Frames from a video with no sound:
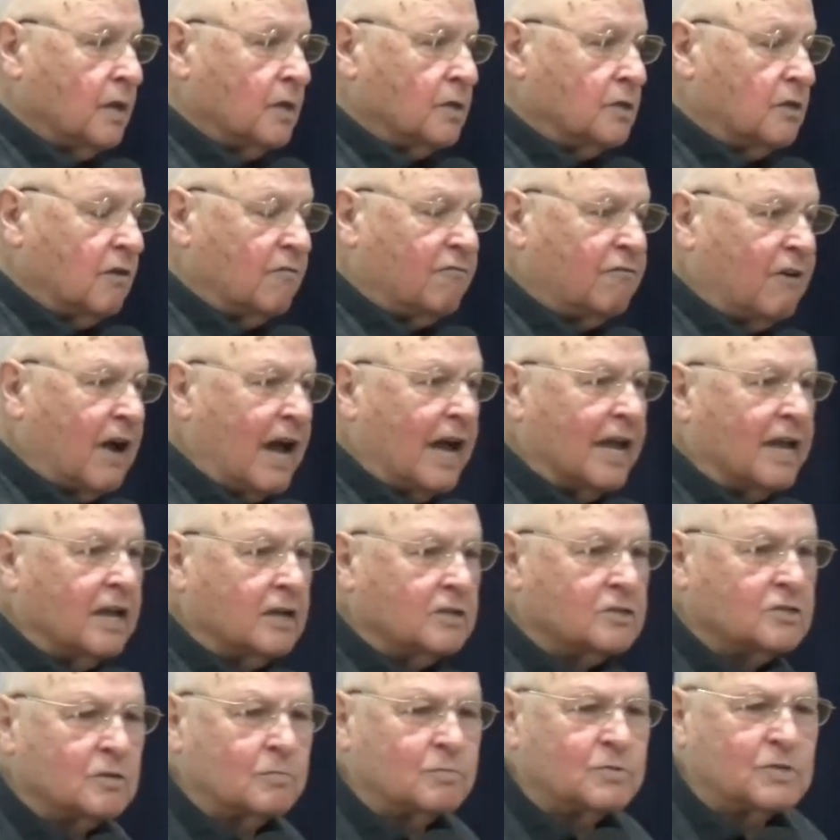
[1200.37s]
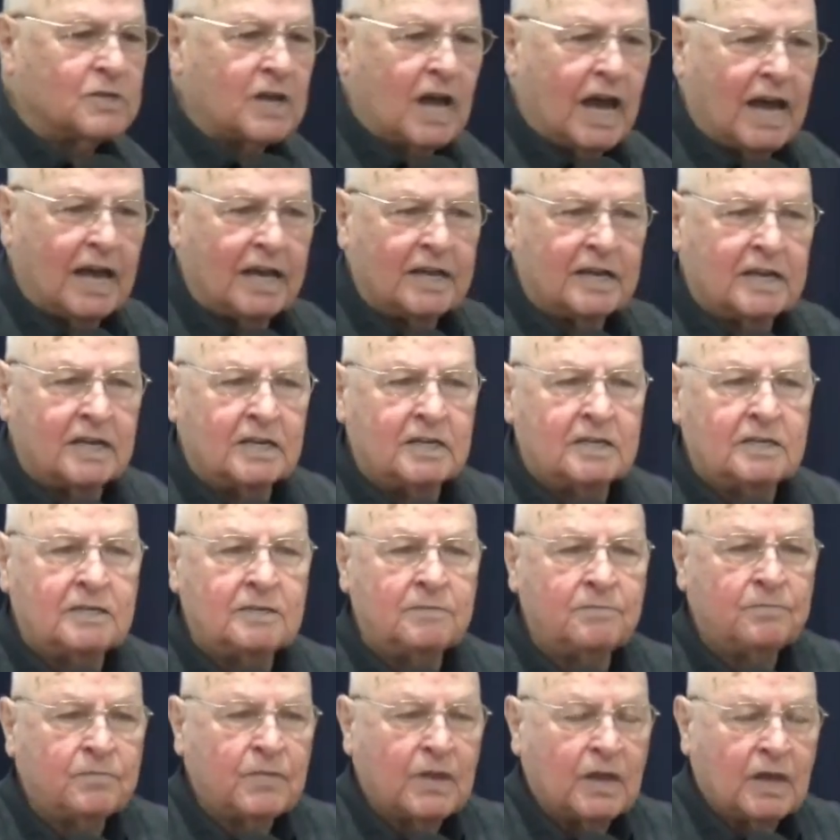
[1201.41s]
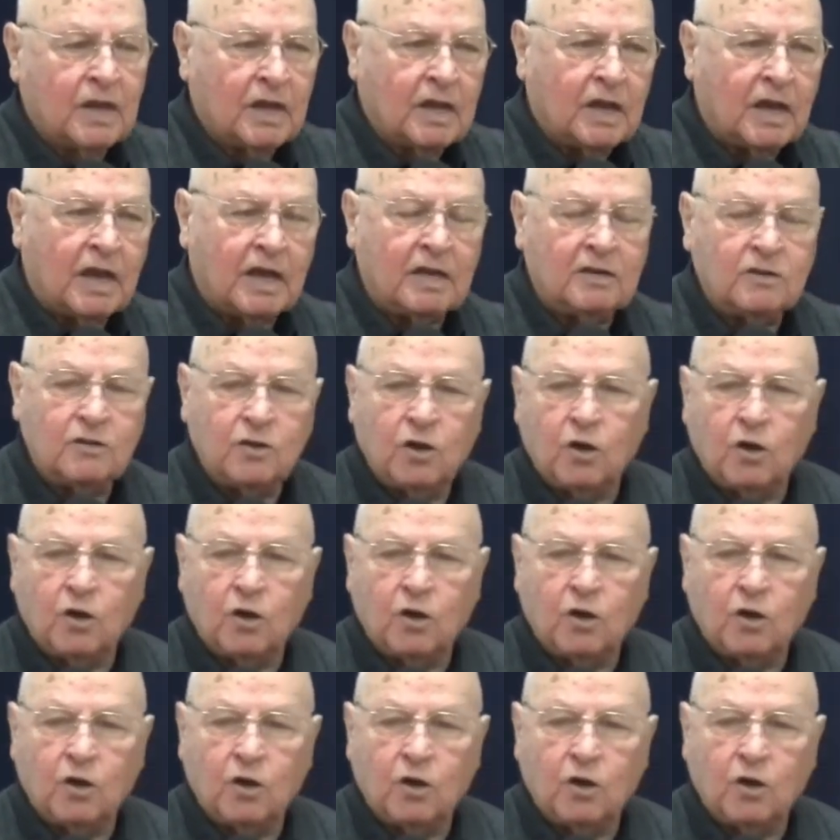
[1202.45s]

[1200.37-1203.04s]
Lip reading: The fire subsided, and